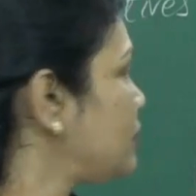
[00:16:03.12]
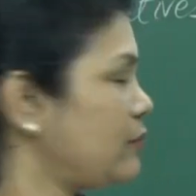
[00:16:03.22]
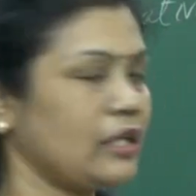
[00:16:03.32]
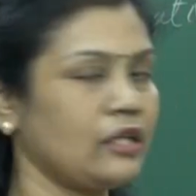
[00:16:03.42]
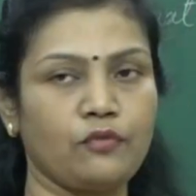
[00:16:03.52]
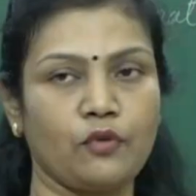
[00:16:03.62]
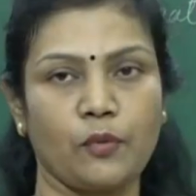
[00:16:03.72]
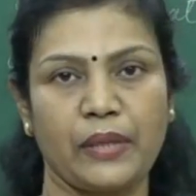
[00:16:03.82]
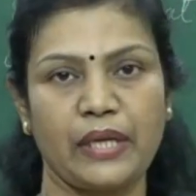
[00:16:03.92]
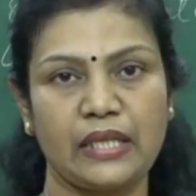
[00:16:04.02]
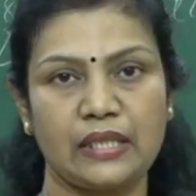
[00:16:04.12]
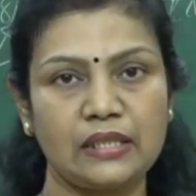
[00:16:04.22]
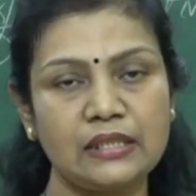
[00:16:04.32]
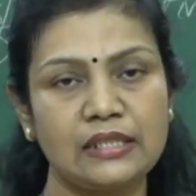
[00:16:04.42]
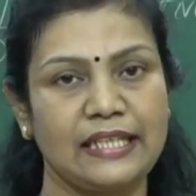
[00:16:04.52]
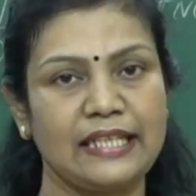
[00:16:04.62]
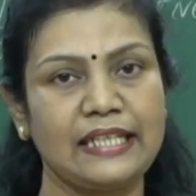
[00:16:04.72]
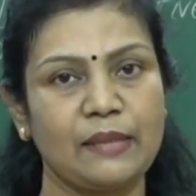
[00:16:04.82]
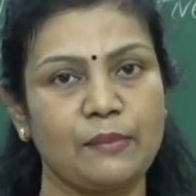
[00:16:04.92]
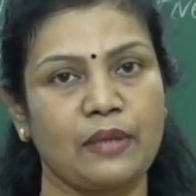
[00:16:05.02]
for paying the
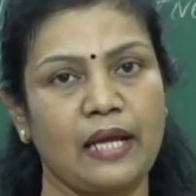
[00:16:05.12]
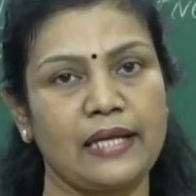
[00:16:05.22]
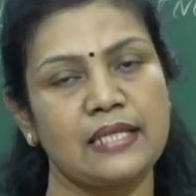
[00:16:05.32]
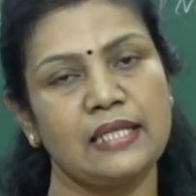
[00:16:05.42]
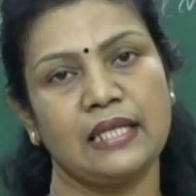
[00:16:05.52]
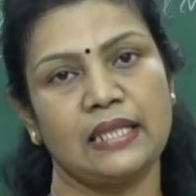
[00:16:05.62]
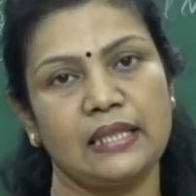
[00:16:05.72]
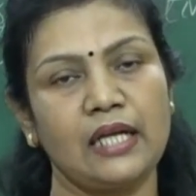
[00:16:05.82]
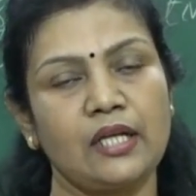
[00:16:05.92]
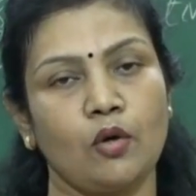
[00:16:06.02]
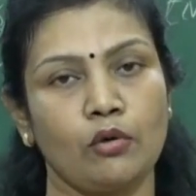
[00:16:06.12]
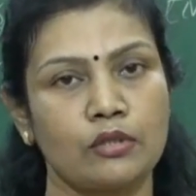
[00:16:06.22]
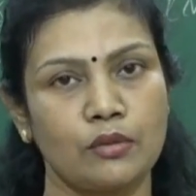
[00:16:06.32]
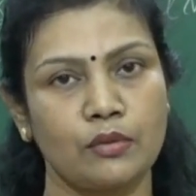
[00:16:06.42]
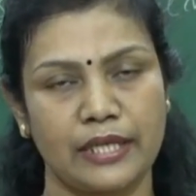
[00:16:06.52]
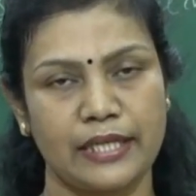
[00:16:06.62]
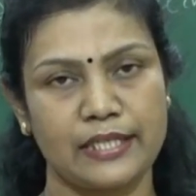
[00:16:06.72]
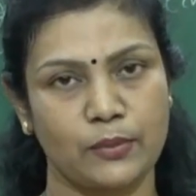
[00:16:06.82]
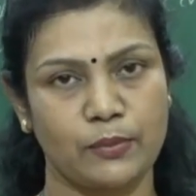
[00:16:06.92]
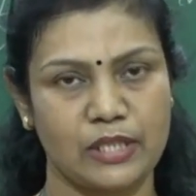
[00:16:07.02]
income tax, that also
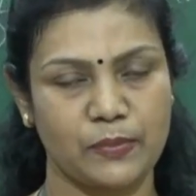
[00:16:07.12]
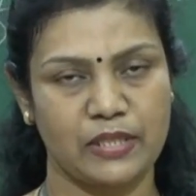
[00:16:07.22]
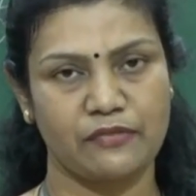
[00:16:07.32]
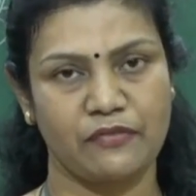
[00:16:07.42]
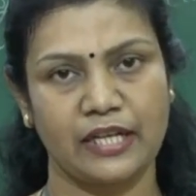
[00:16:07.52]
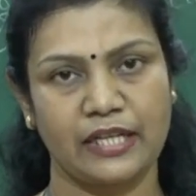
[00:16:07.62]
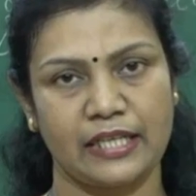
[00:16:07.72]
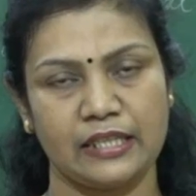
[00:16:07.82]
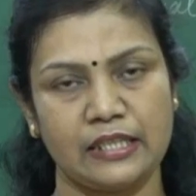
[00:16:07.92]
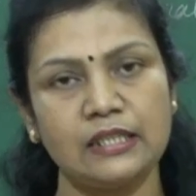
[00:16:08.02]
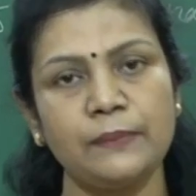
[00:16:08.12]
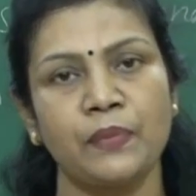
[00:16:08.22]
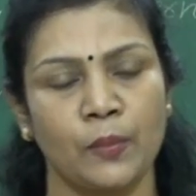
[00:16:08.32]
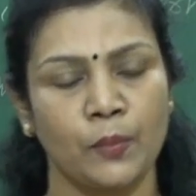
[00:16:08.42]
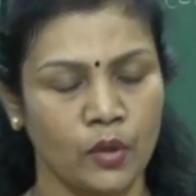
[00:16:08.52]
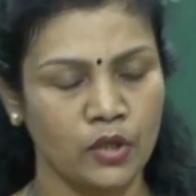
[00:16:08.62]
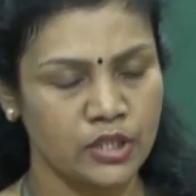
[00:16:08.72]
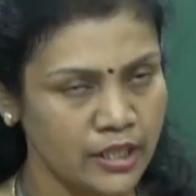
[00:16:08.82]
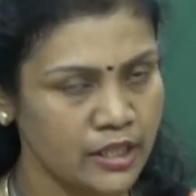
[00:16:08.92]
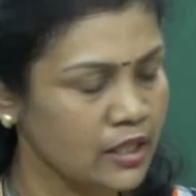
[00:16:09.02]
needs to be specified in the
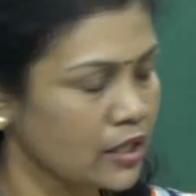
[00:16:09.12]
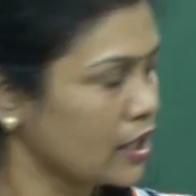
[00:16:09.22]
project